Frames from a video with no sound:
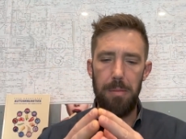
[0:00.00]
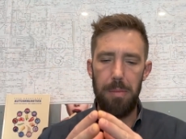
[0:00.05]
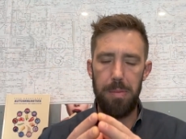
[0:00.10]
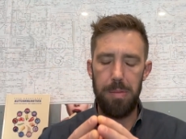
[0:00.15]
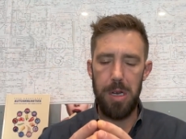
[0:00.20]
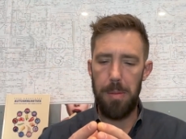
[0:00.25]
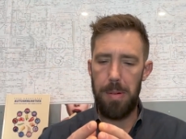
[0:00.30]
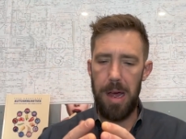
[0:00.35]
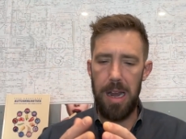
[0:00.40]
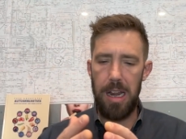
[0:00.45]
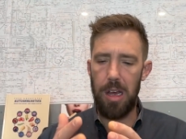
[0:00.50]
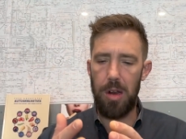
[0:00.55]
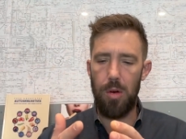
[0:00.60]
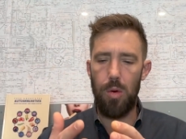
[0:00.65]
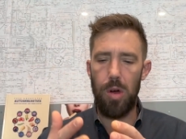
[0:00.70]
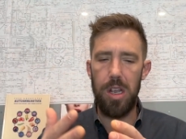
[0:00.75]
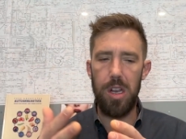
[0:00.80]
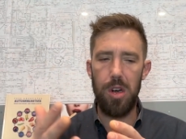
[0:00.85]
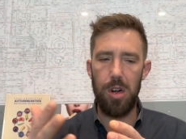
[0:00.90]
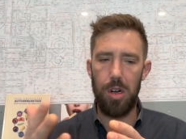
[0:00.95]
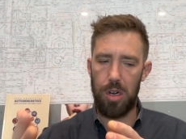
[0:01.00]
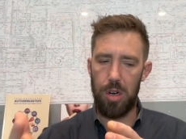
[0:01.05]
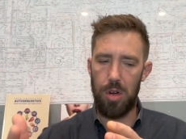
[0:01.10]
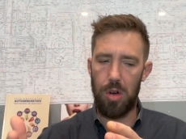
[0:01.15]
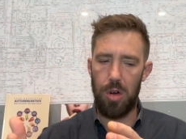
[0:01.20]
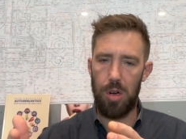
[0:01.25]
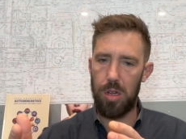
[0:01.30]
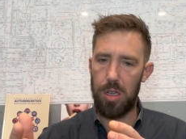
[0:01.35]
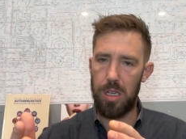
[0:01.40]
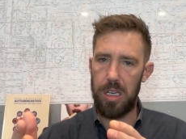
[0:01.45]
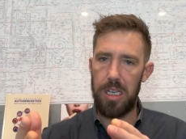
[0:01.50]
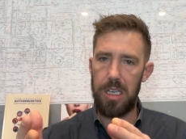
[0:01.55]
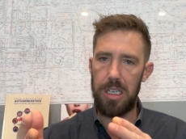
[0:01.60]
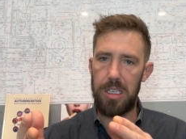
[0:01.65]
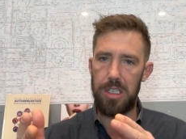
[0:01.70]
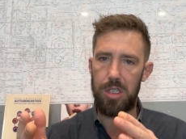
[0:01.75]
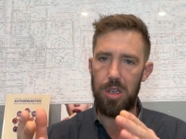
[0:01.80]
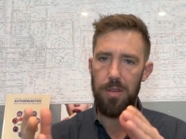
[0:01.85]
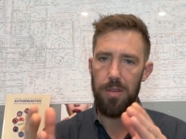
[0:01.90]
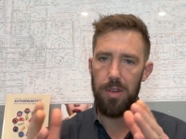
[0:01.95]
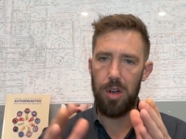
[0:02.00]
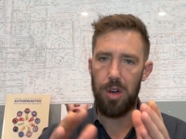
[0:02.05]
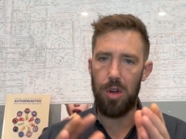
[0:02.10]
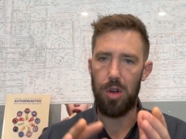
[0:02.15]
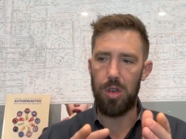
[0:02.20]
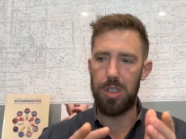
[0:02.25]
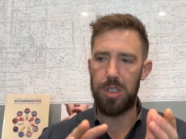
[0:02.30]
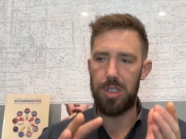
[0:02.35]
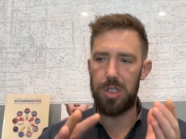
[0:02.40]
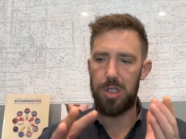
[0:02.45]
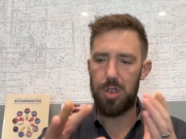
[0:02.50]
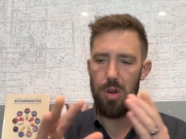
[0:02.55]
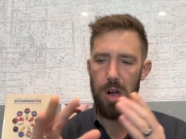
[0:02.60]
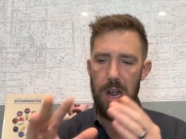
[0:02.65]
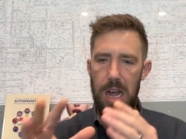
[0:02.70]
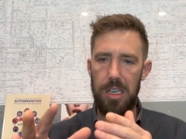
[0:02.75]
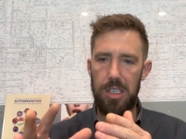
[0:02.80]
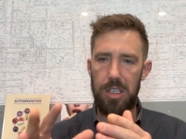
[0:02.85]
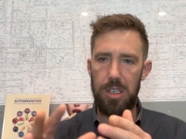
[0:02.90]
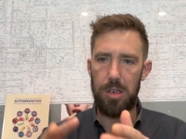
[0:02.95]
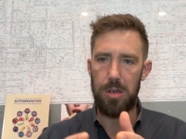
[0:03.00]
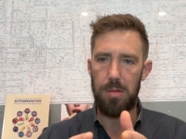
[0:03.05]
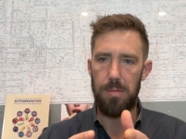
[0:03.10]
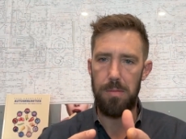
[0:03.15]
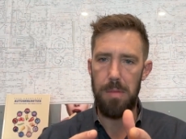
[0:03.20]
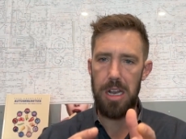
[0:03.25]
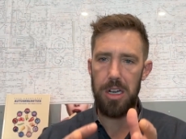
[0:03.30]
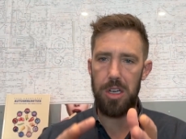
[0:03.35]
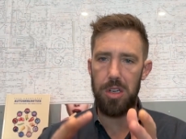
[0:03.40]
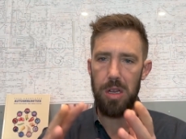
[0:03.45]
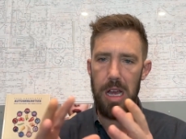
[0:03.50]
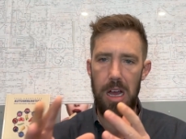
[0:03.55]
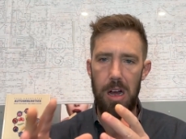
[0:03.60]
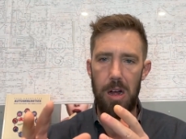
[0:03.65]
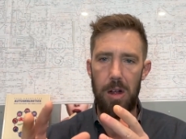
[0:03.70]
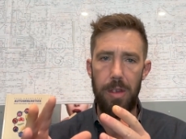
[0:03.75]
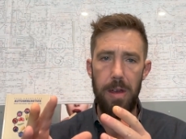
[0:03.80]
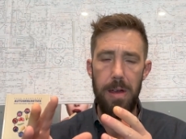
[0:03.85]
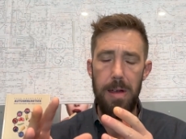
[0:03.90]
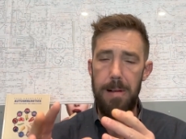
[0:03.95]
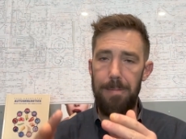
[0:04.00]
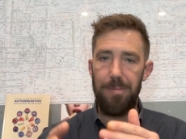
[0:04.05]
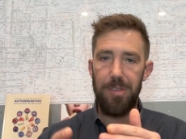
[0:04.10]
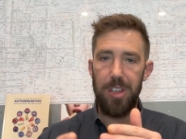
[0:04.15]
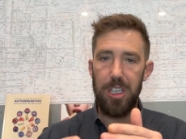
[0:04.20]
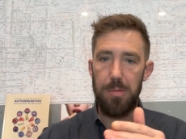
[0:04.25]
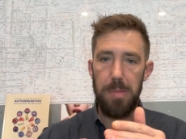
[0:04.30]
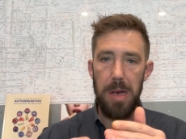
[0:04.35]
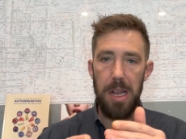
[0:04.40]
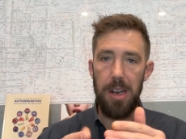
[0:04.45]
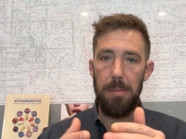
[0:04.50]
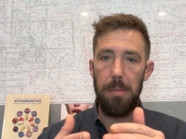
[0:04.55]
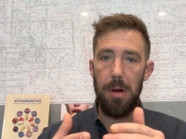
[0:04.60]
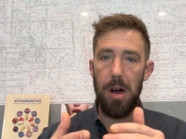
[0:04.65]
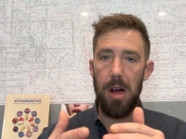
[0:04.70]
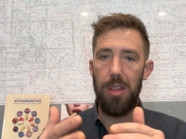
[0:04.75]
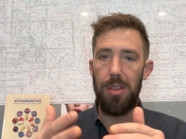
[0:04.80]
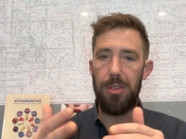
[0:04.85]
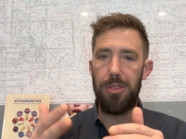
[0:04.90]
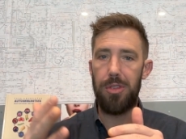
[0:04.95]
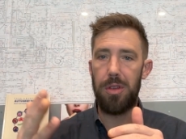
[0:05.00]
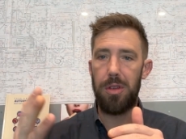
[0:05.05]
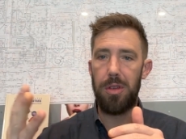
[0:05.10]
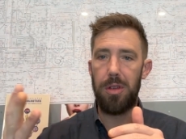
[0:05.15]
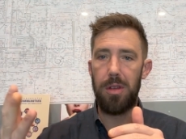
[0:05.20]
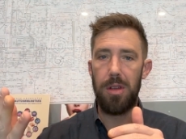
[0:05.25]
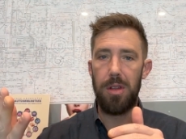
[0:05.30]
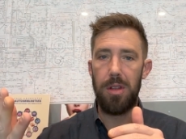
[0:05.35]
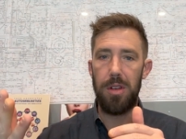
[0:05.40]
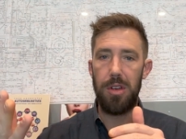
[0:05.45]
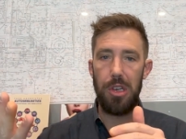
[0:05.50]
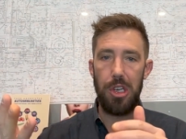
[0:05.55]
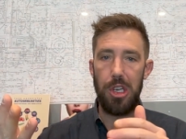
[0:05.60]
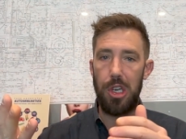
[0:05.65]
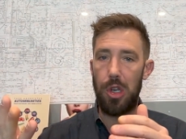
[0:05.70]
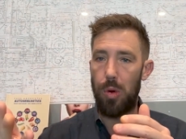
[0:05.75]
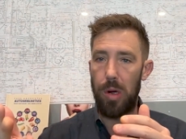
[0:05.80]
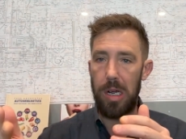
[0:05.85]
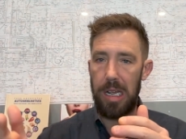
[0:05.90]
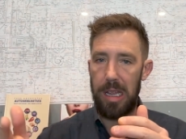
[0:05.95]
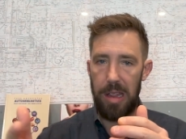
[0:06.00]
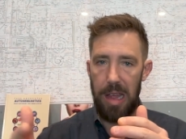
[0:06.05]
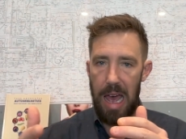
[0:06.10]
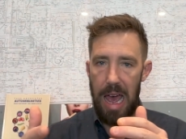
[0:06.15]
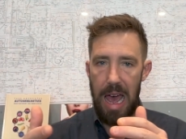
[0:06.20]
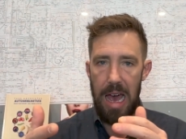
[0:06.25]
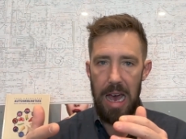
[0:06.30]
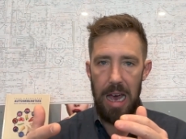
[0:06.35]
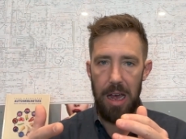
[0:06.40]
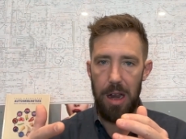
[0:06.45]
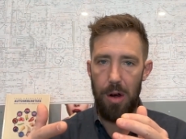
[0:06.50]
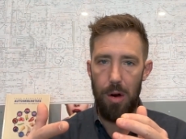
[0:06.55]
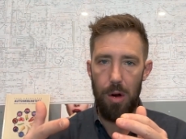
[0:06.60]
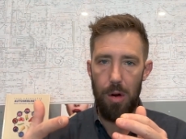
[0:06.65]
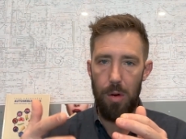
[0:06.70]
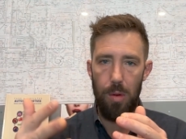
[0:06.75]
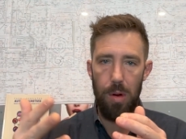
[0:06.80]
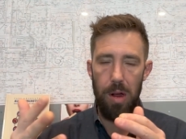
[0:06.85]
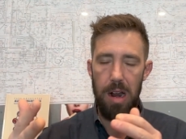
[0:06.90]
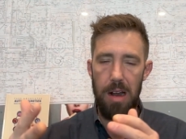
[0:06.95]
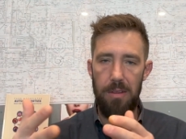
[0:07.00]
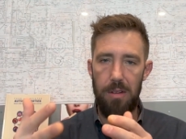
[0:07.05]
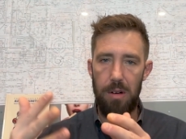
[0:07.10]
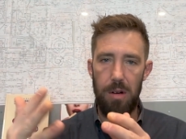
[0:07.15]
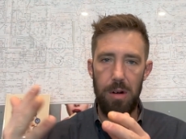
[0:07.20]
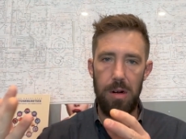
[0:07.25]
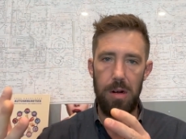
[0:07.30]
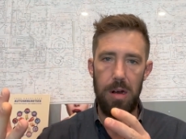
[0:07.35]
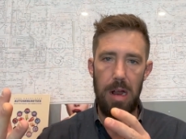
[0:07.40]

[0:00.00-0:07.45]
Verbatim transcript: depending on what your goal is so if your goal is stress or mental health spend a month doing that or whatever